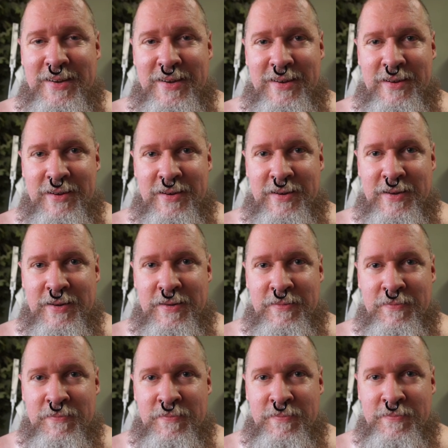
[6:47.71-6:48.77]

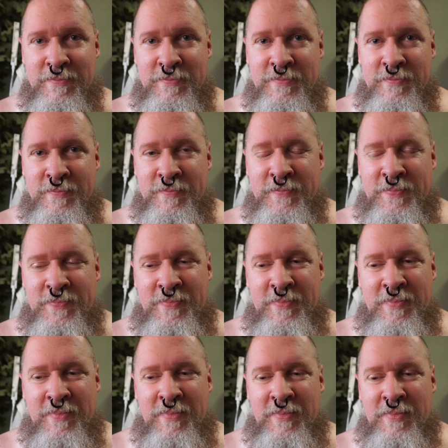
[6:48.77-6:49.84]

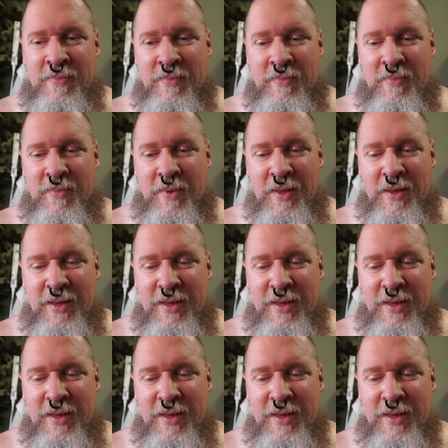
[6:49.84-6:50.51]
No one is speaking in this clip.